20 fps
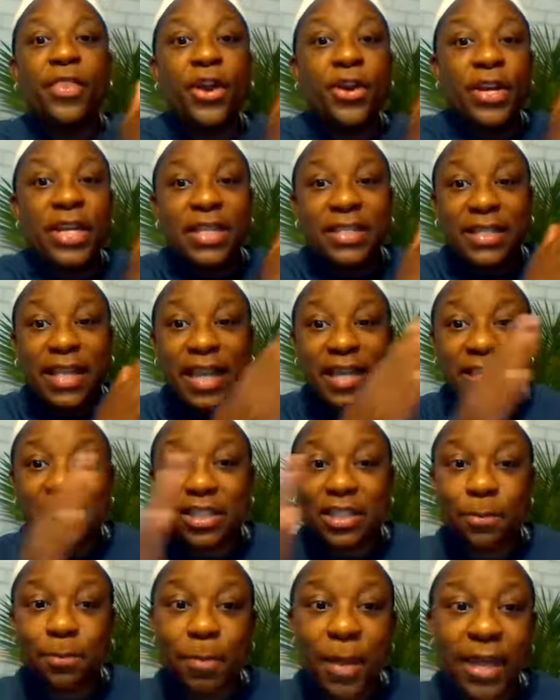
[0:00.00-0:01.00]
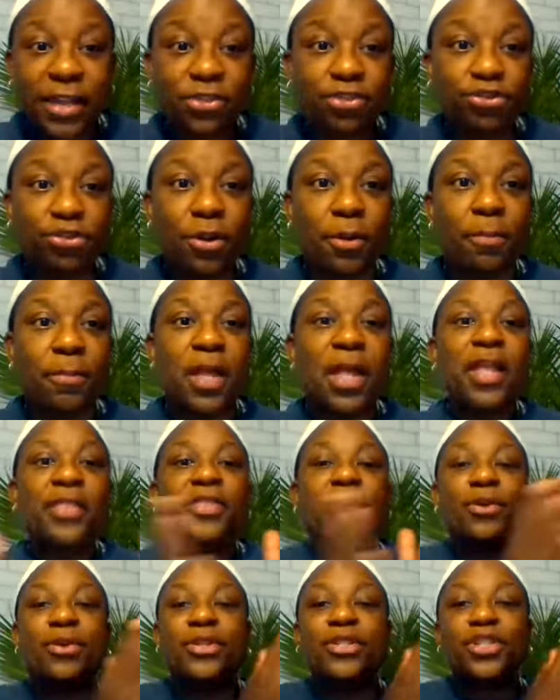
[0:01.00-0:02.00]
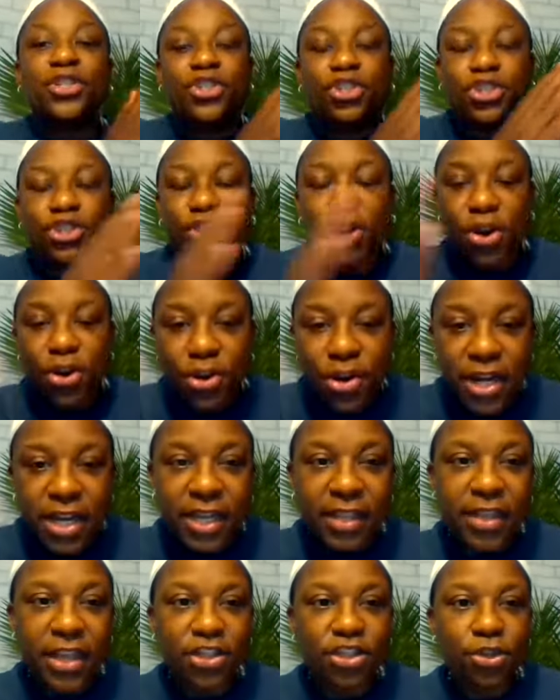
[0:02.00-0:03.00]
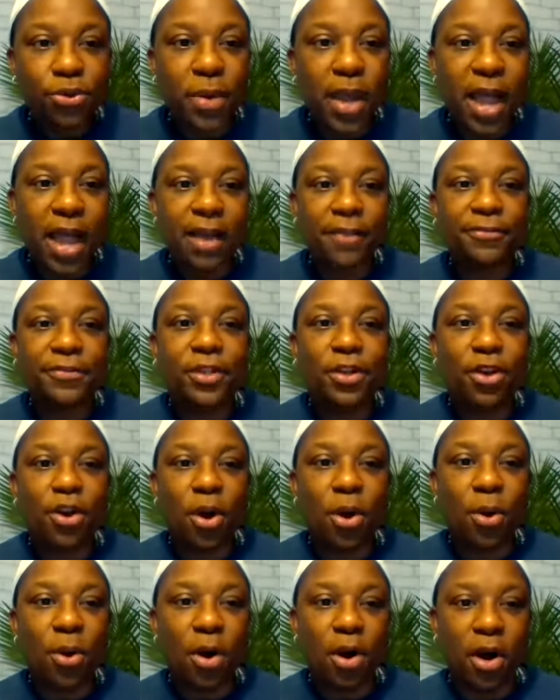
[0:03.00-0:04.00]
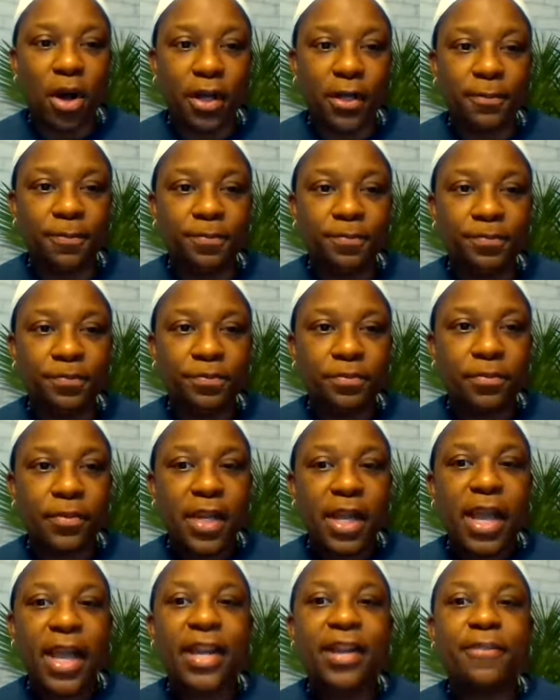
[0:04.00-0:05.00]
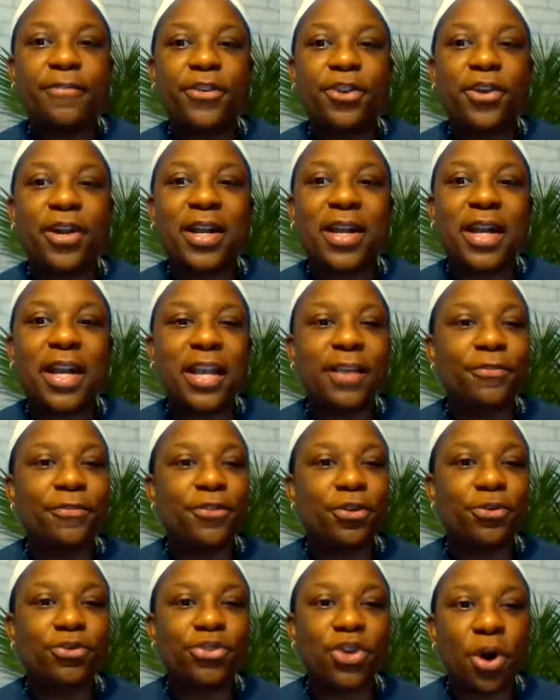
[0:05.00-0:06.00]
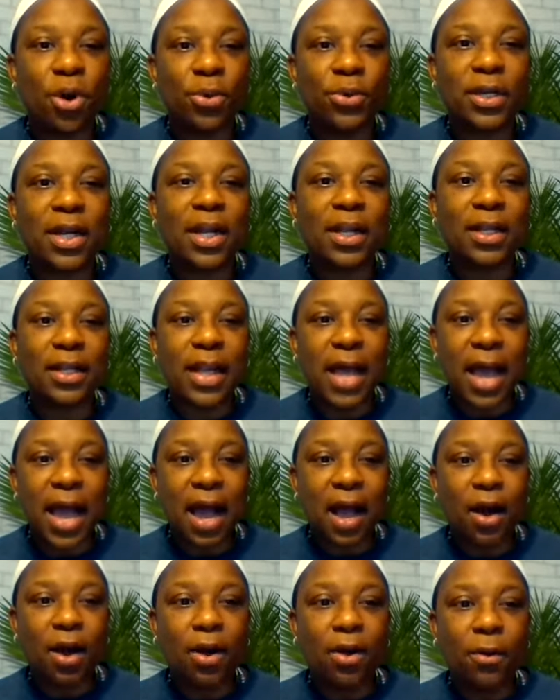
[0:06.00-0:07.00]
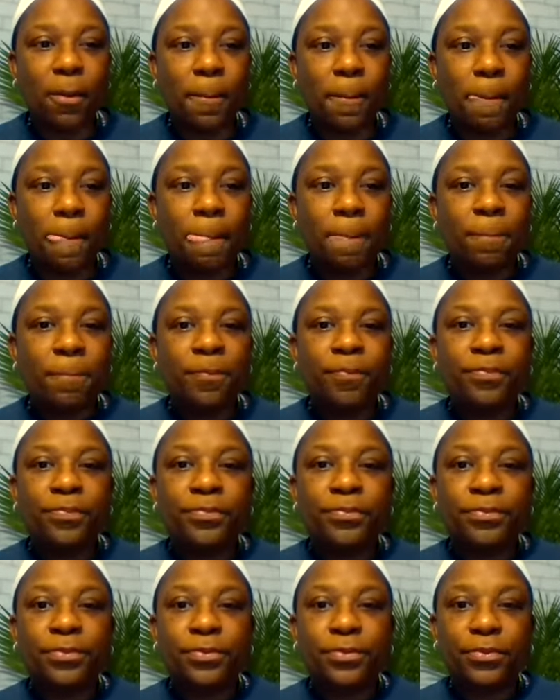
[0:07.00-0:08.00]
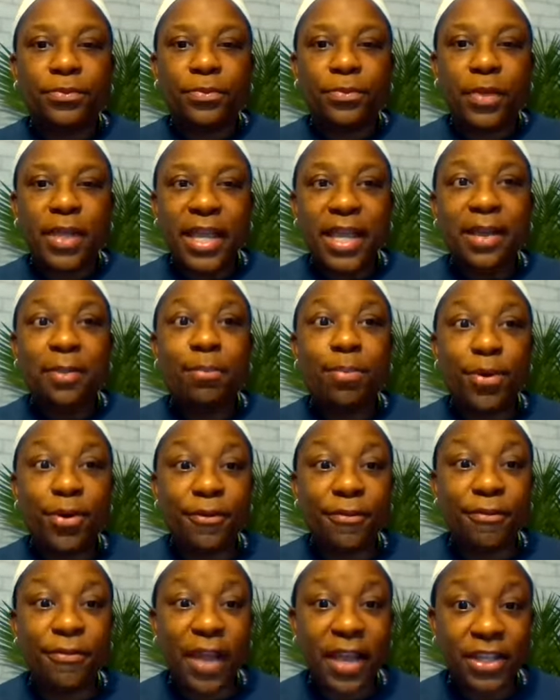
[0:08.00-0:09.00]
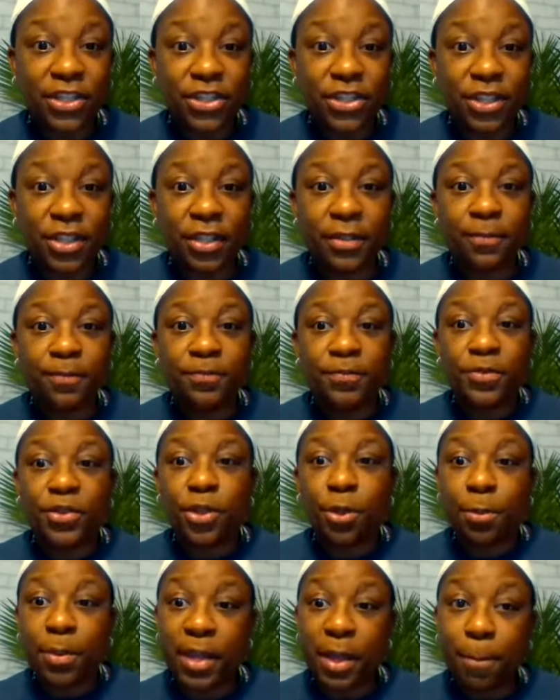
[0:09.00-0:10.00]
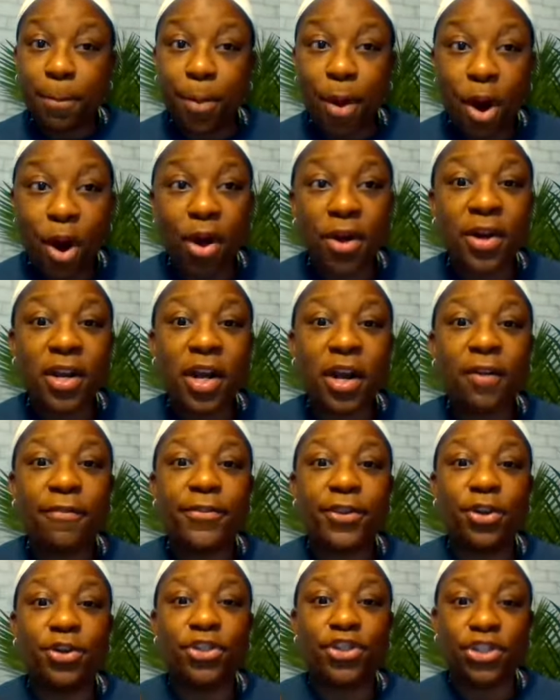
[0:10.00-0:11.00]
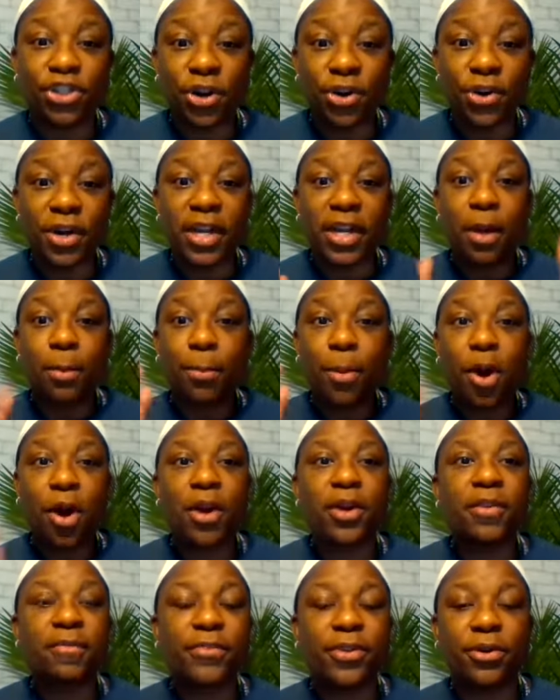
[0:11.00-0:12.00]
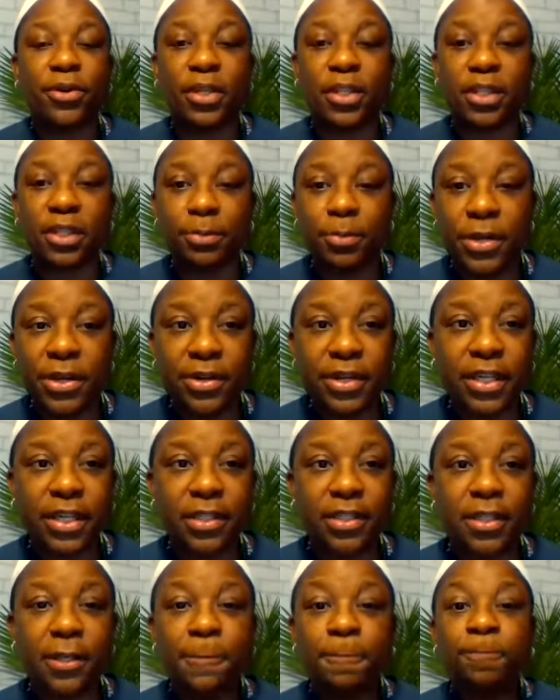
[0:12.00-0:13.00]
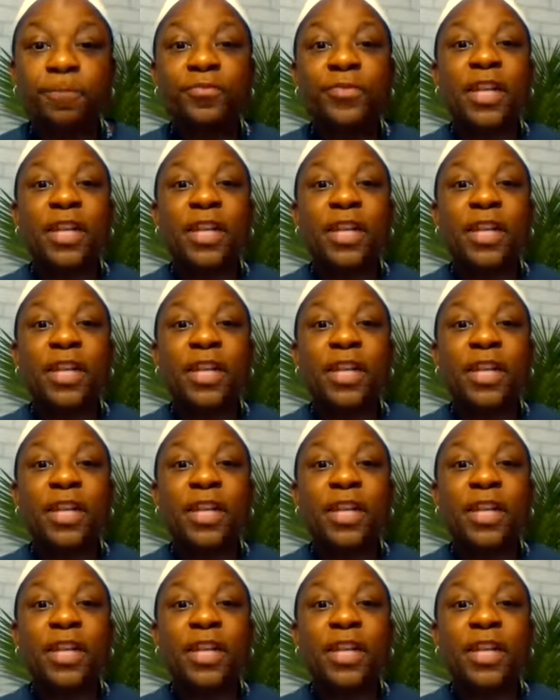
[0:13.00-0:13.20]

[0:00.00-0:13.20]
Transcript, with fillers: There is a spectrum. There is a journey that you have to go on. And if you're if you don't allow imperfection to be a part of your journey, a part of your experience,